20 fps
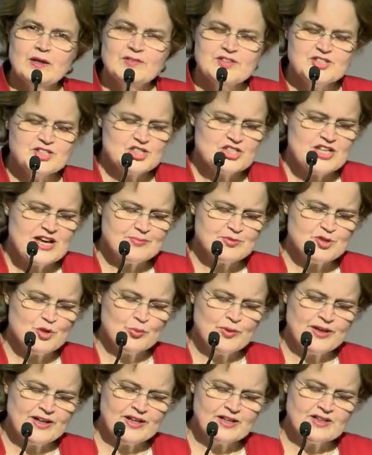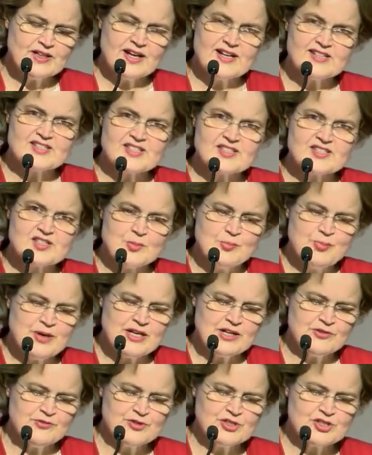This chapter recognises the
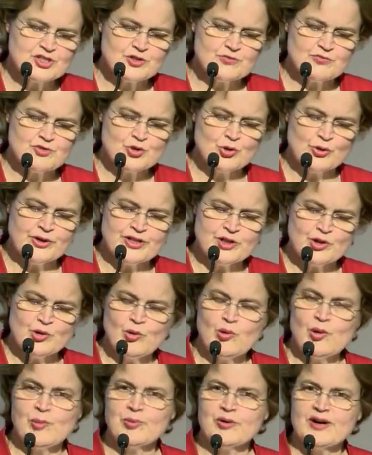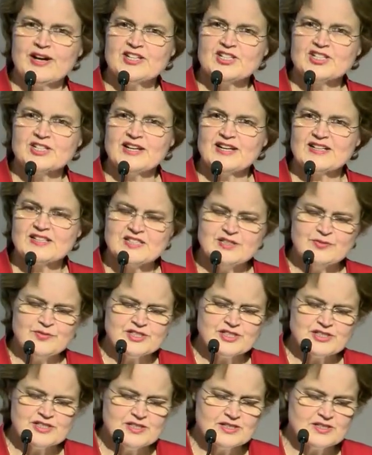benefits of joint cooperation
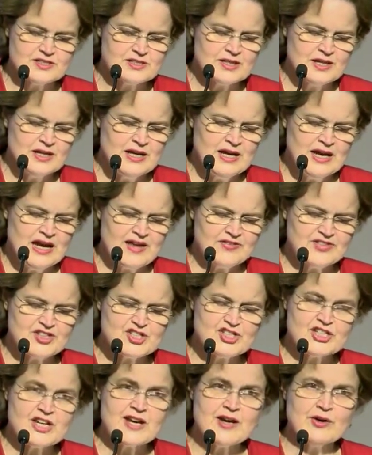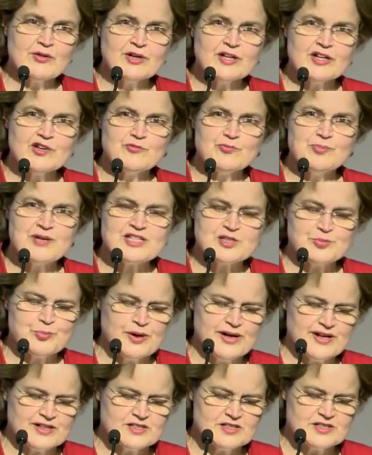activities and the sharing of best
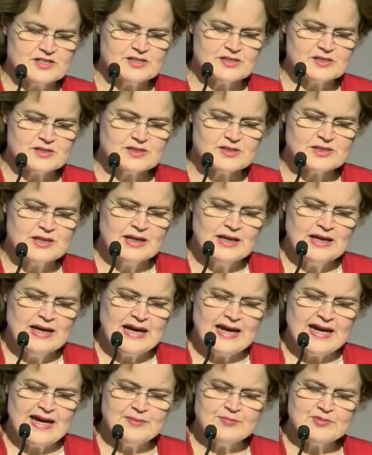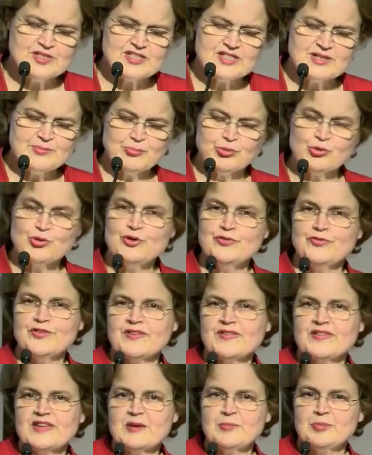practices aimed at
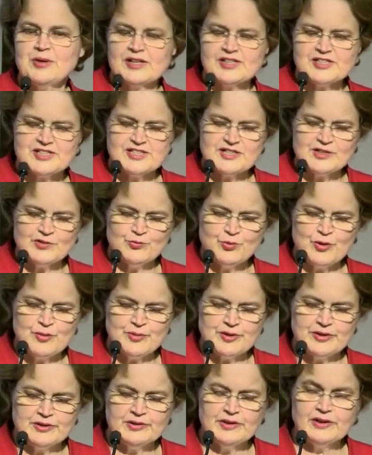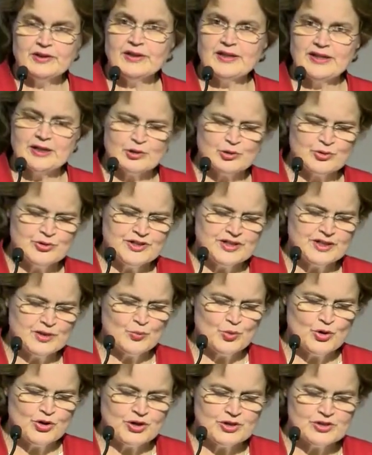improving the ability of women,
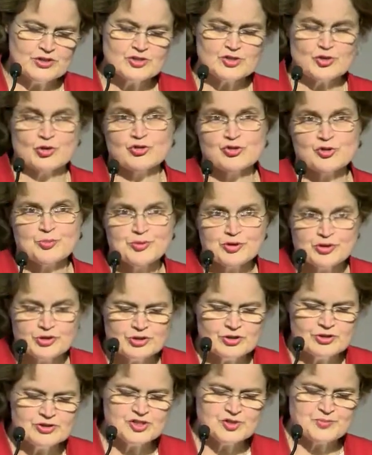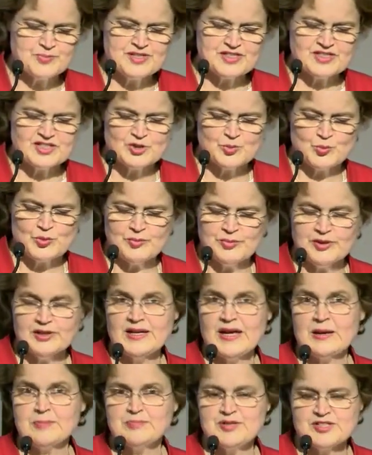including workers, entrepreneurs,
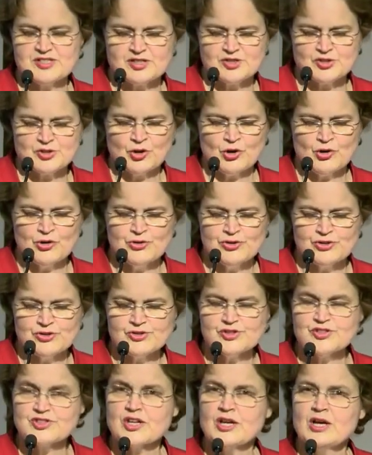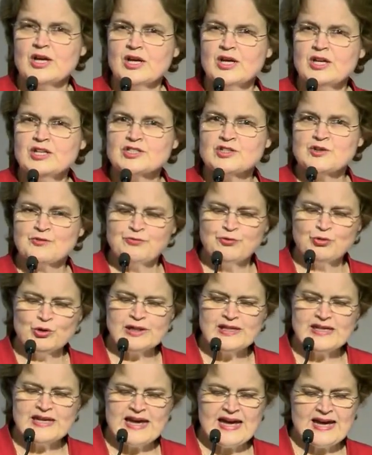businesswomen and business owners, to
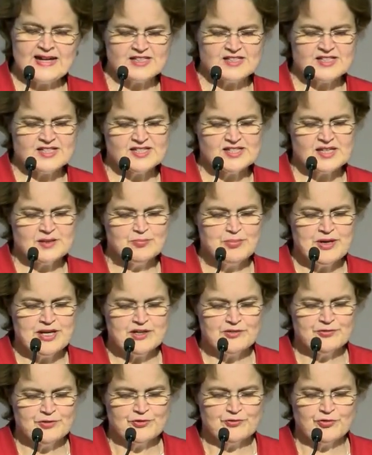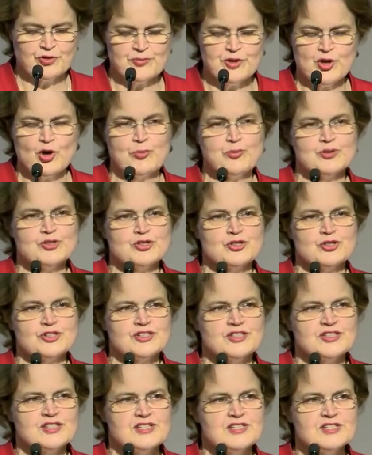fully access and benefit from the
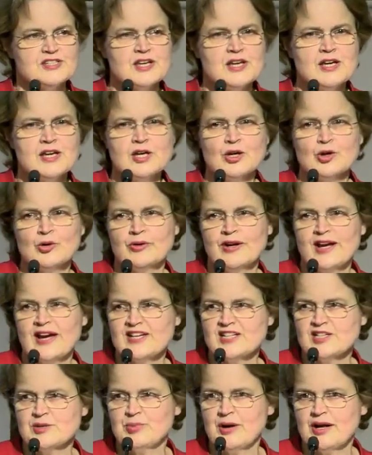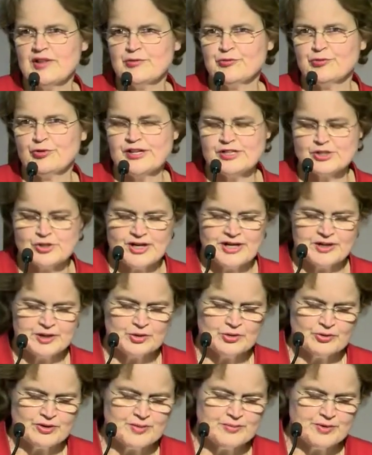opportunities created by the Free Trade
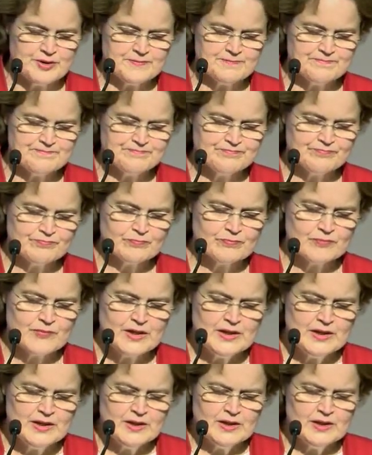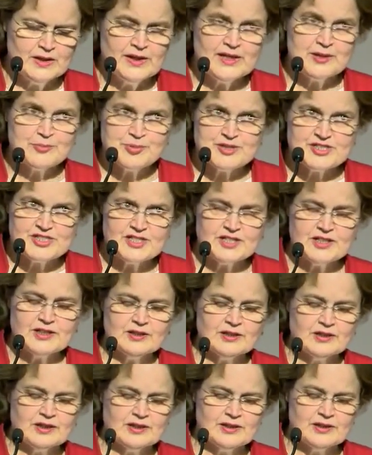Agreement. In
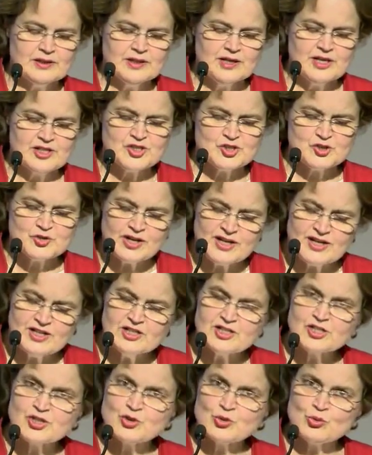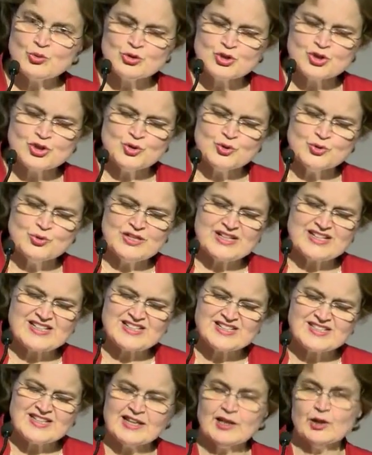particular, Australia sought to
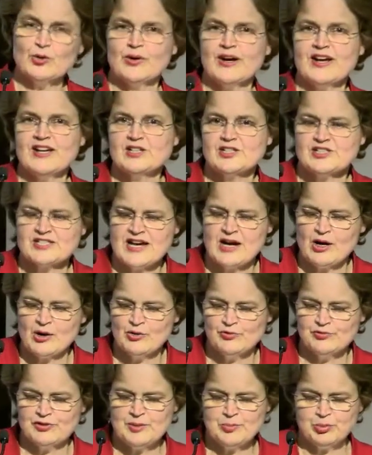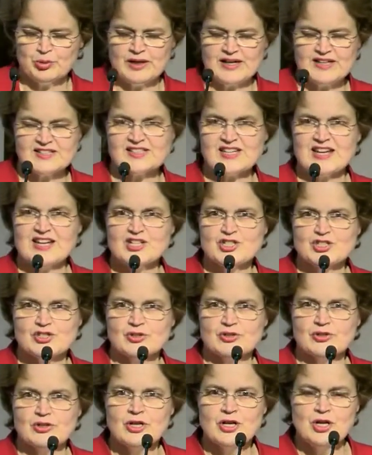accelerate tariff
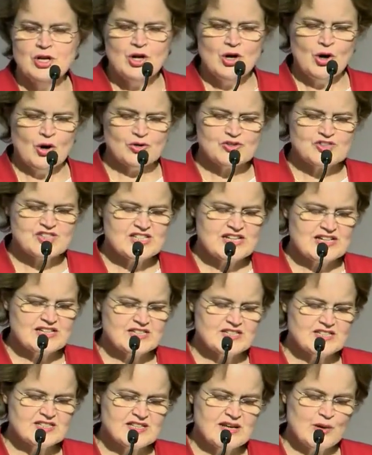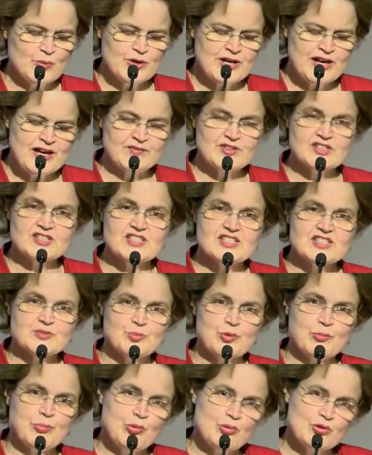liberalisation on sectors that would have a
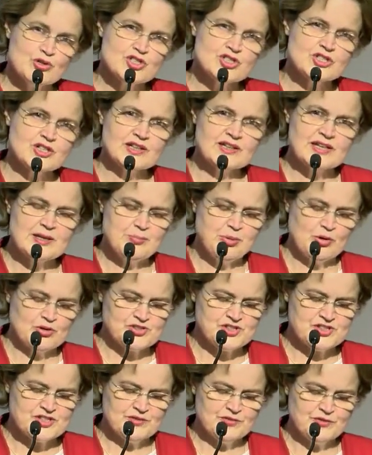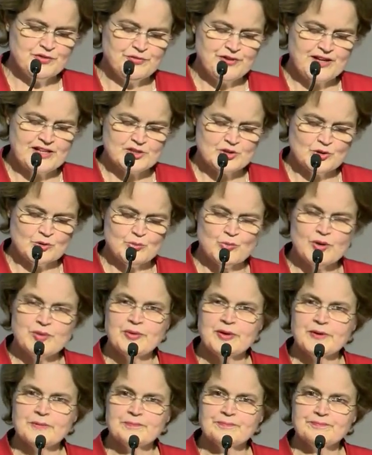disproportionately positive effect on
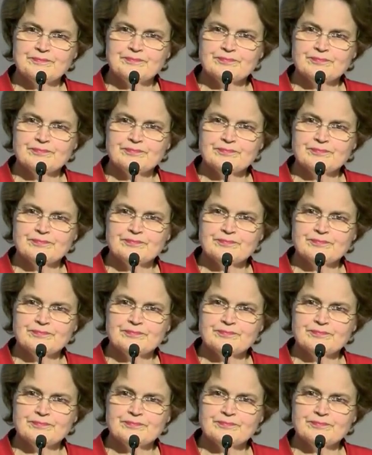women.